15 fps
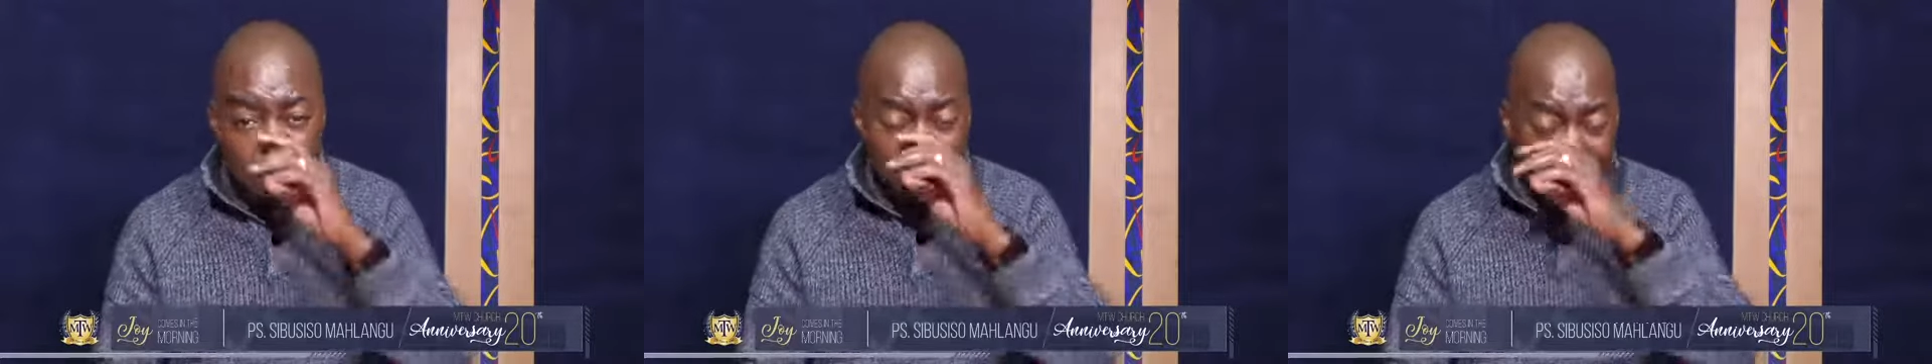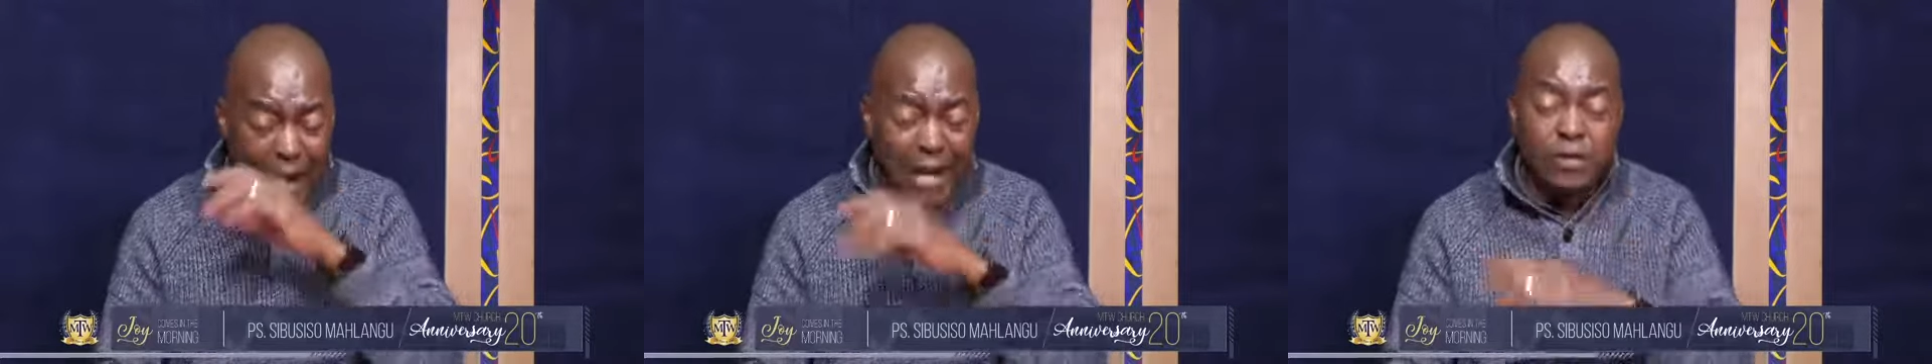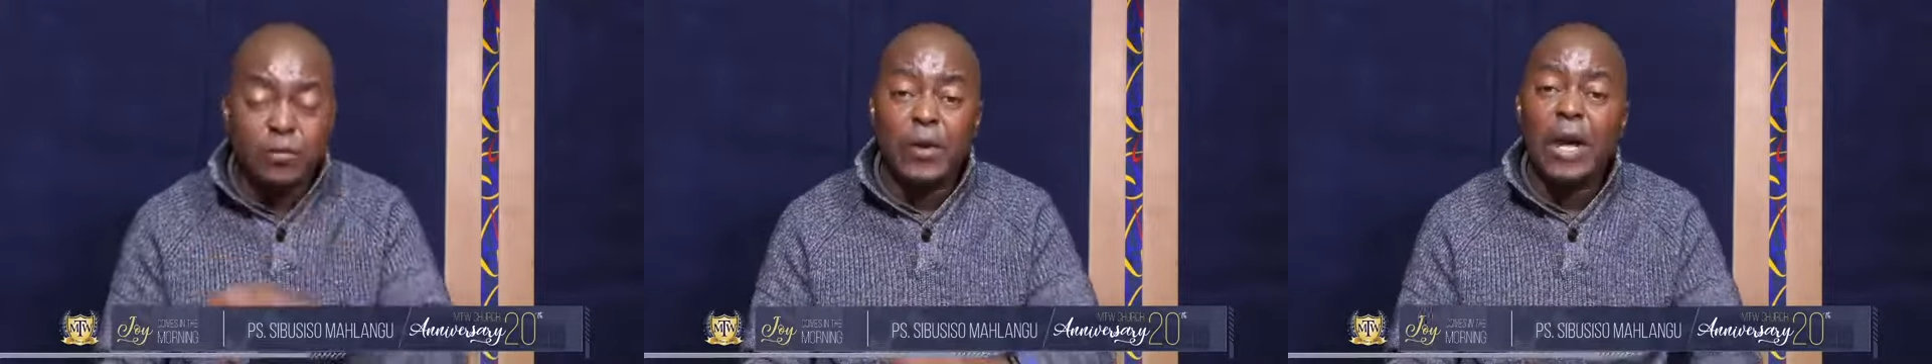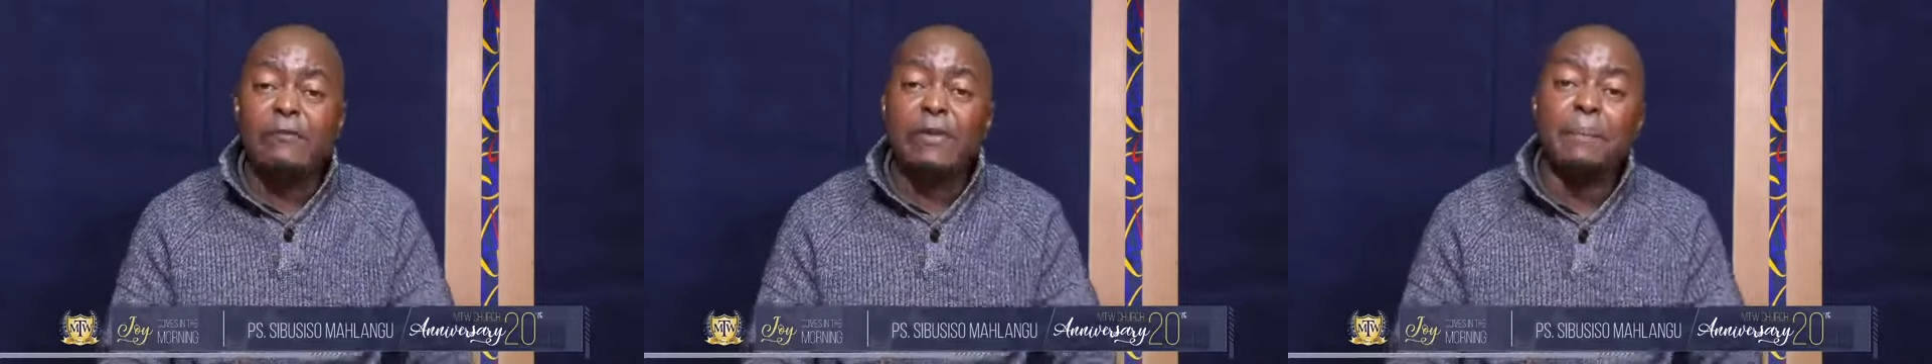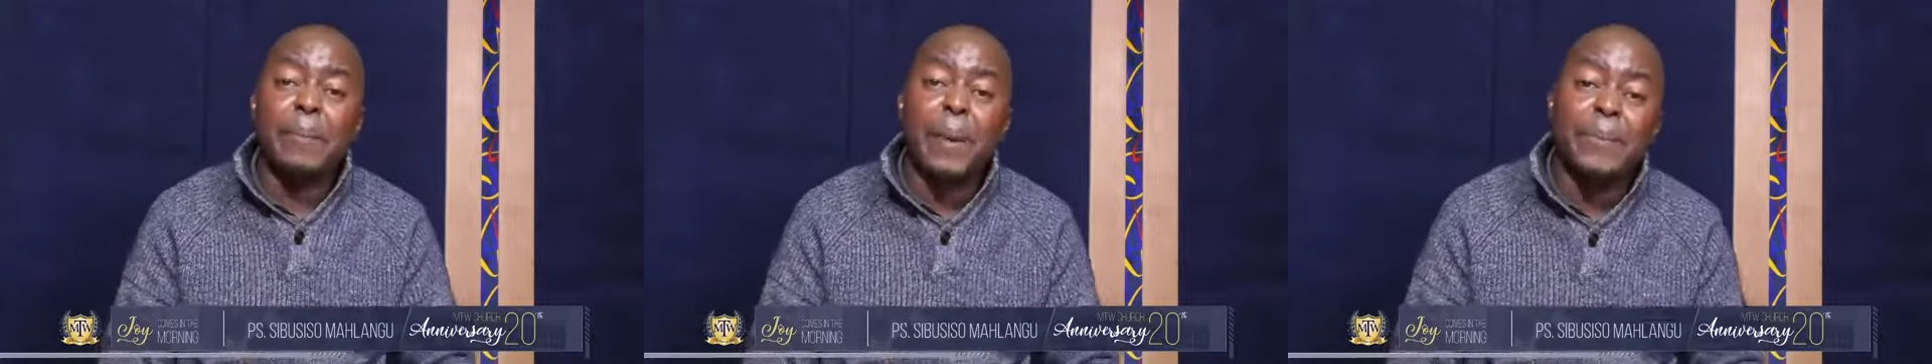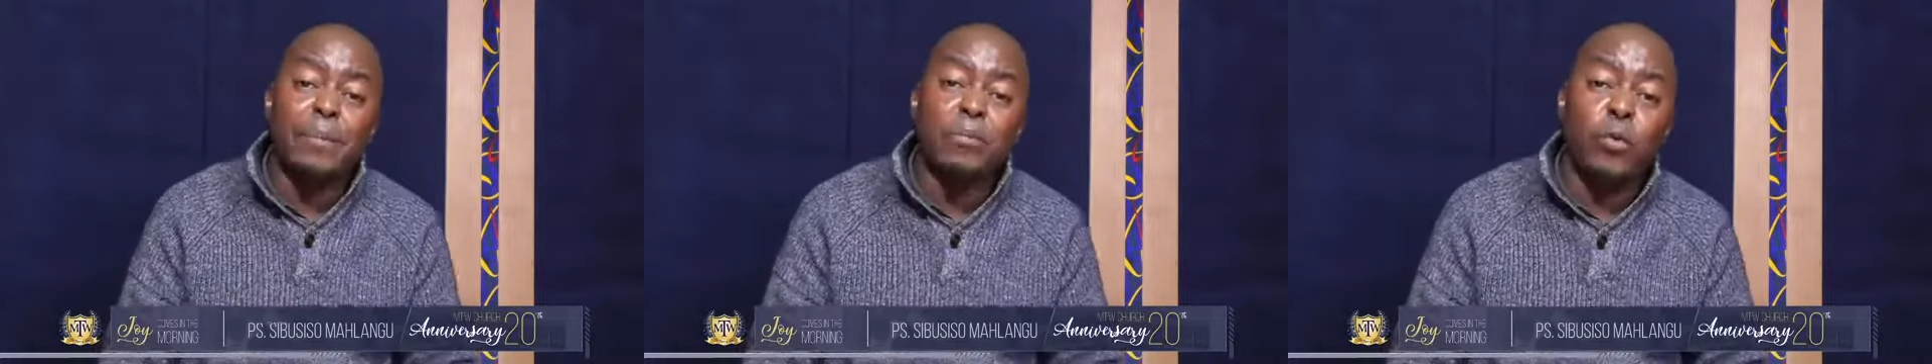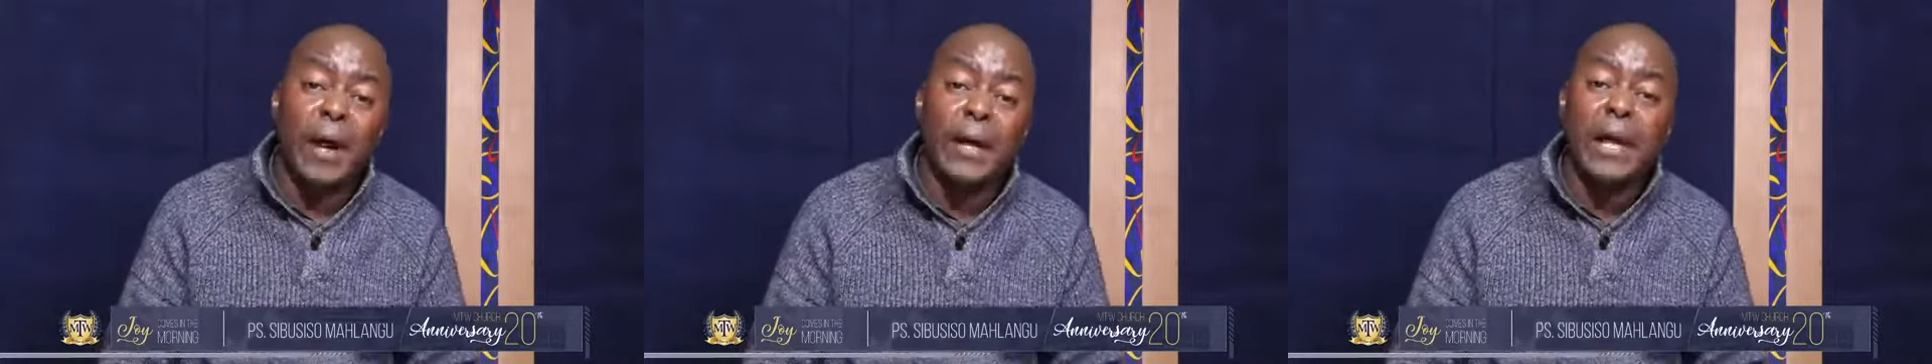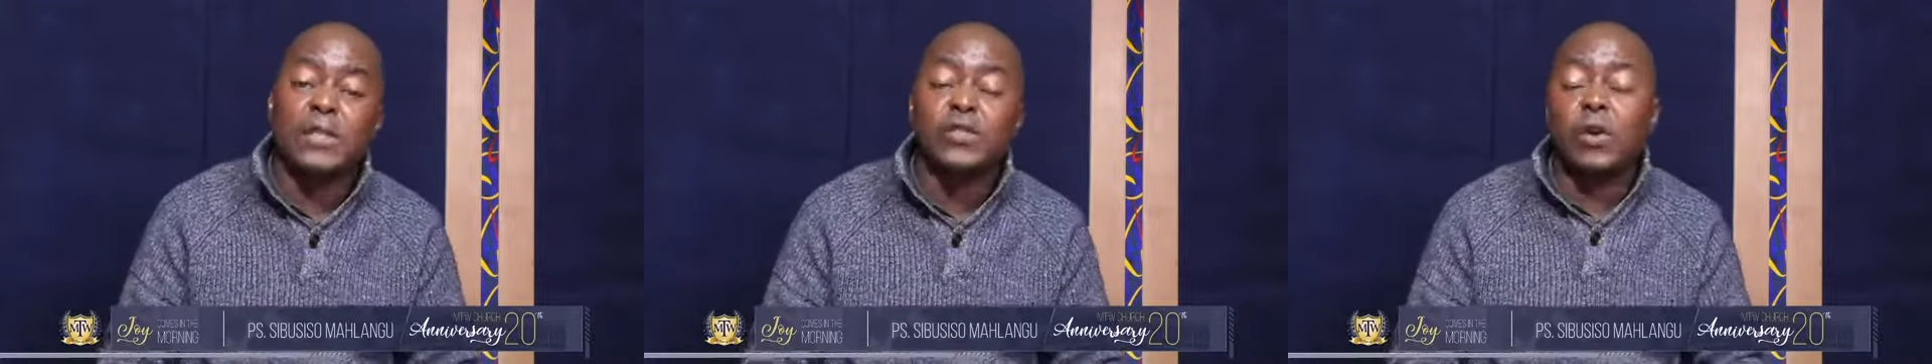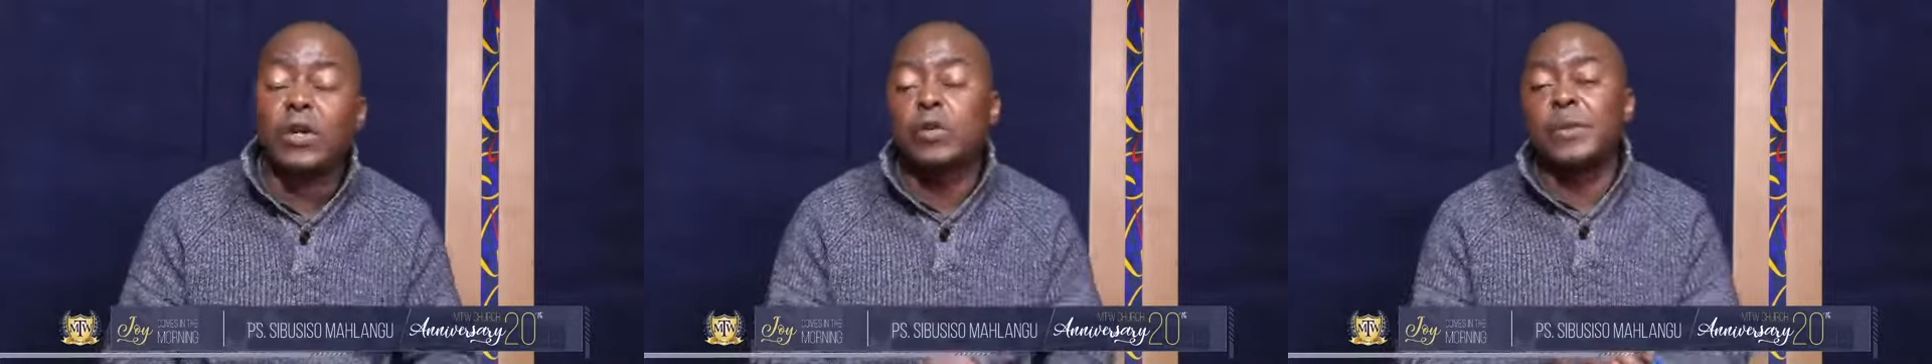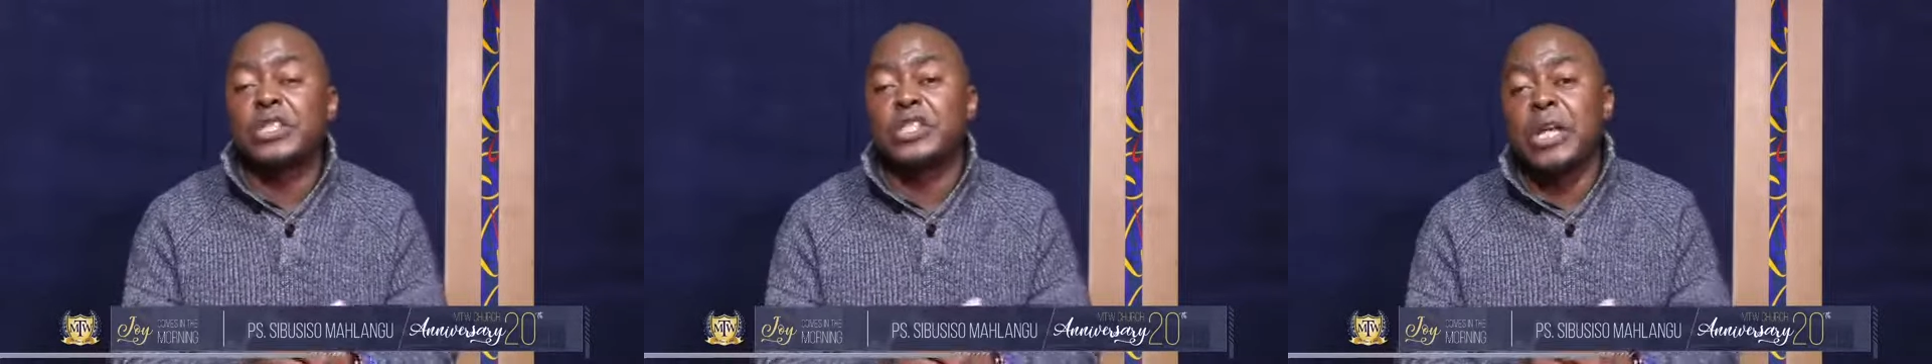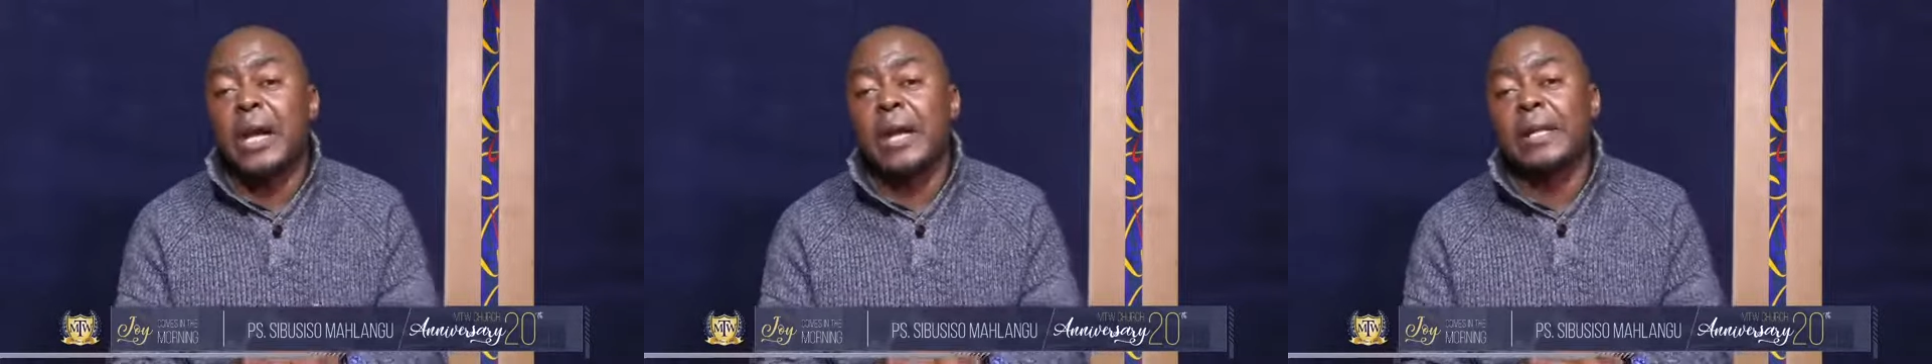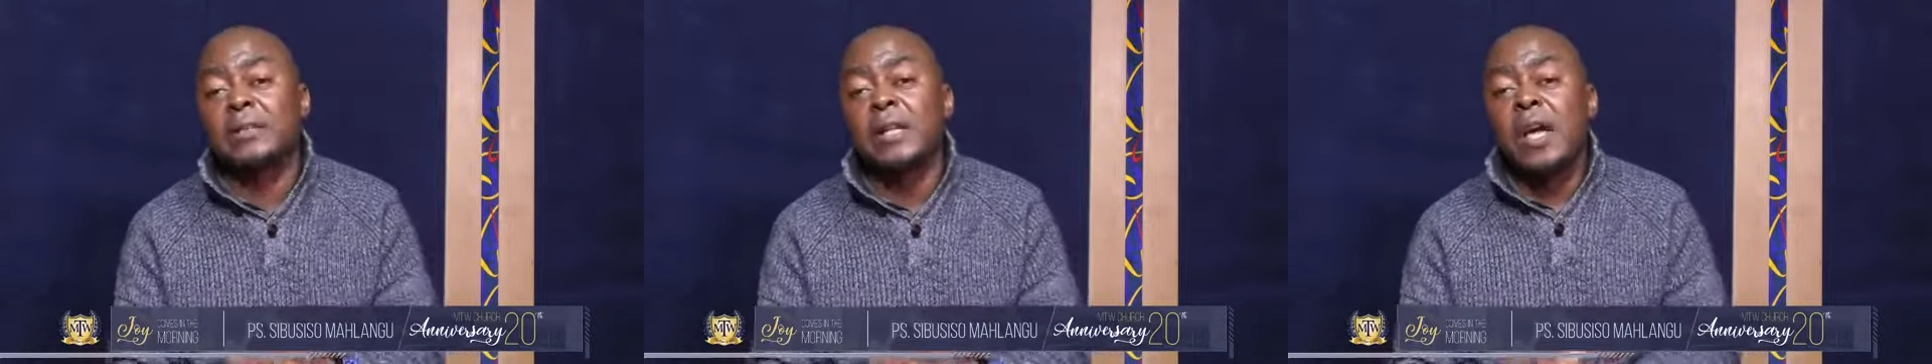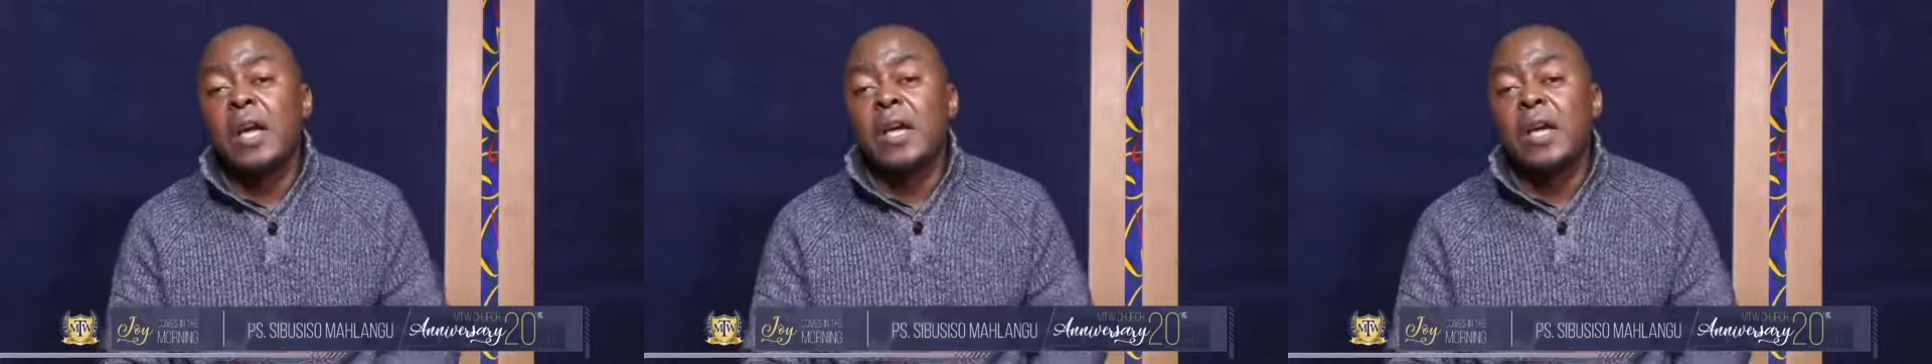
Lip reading: Tonight, we're having Papa Mkwena is going to be sharing